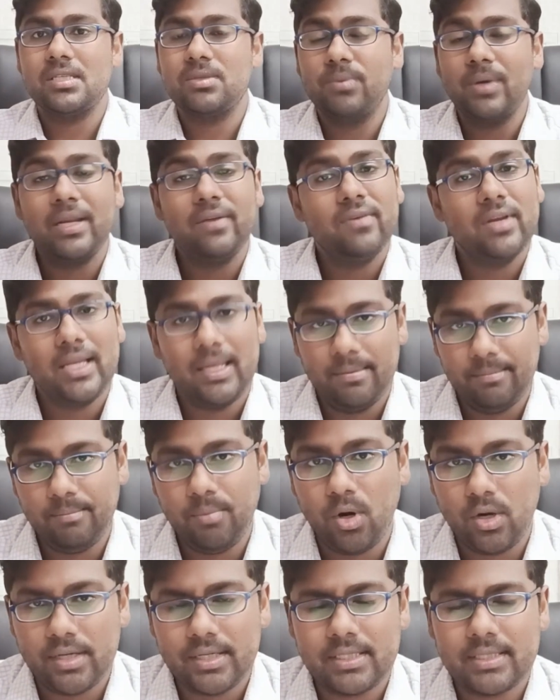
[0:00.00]
is very, very
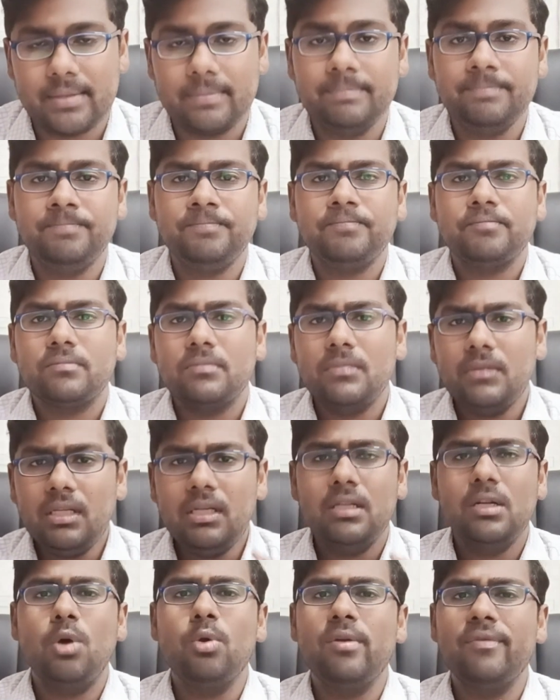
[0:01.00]
important.
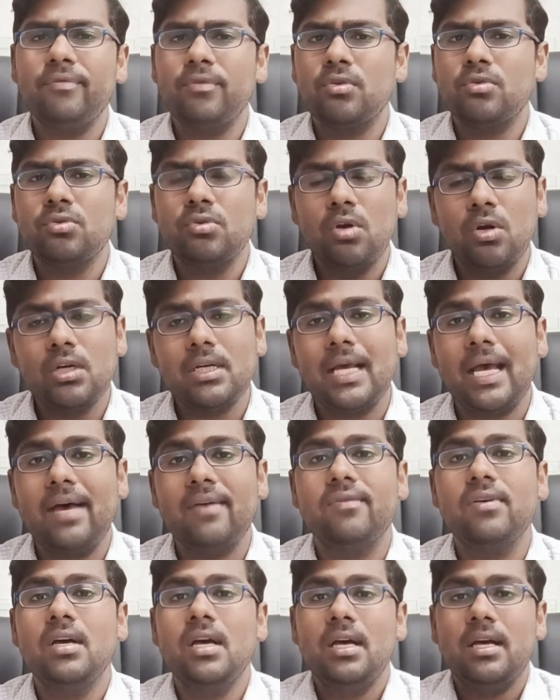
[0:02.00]
Now, if you do not
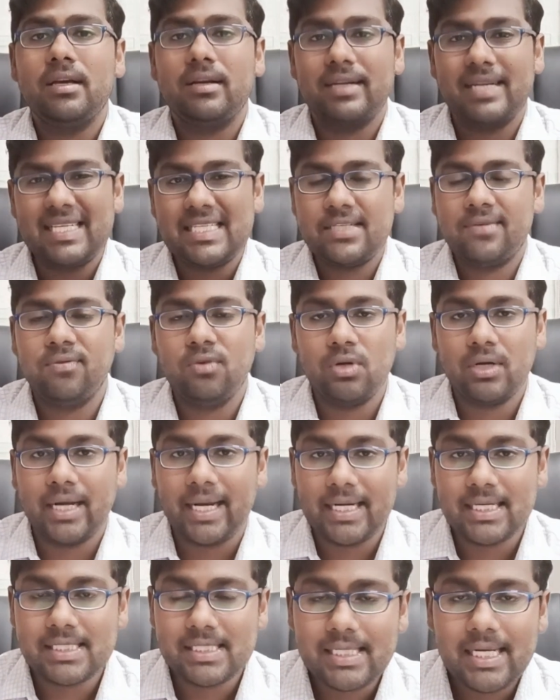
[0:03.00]
have restful
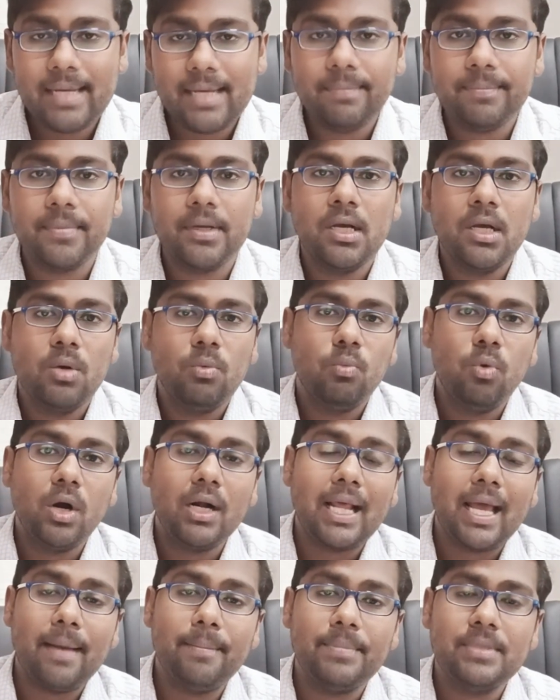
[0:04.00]
night sleep,
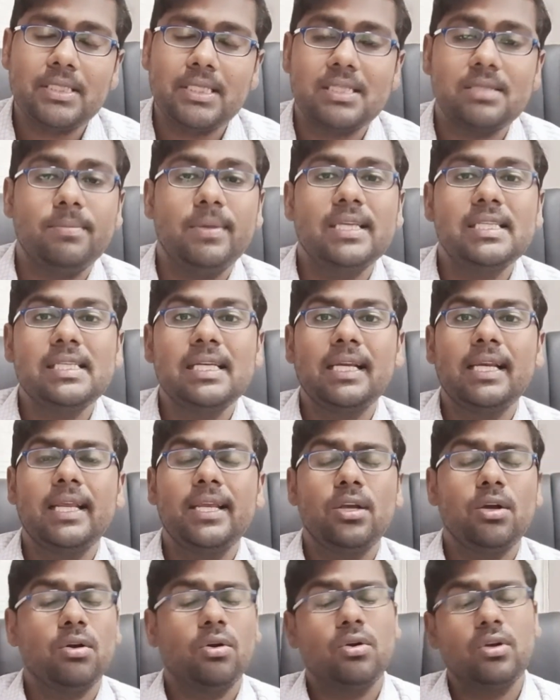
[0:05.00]
what happens is basically
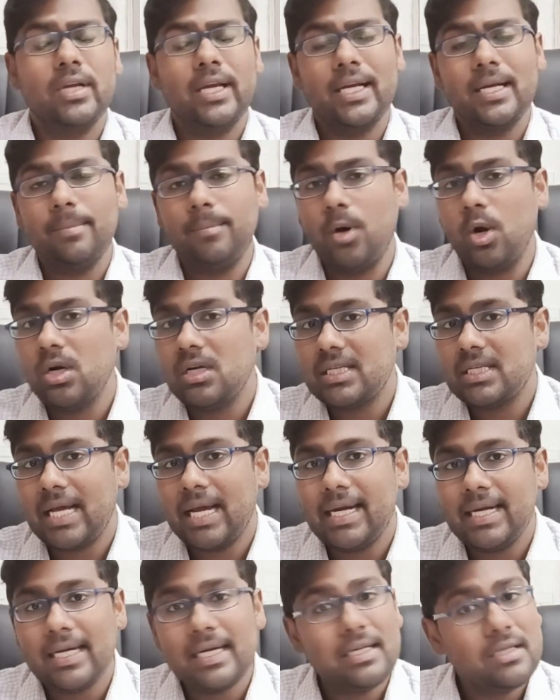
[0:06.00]
you're going to get up all
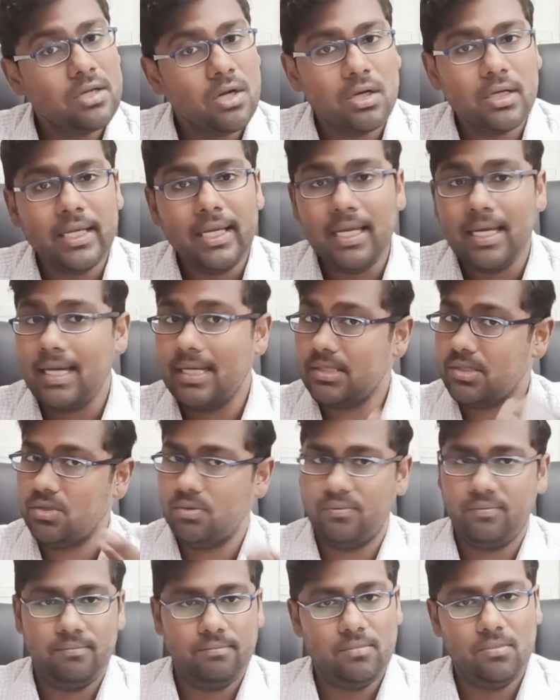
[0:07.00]
tired and groggy, as you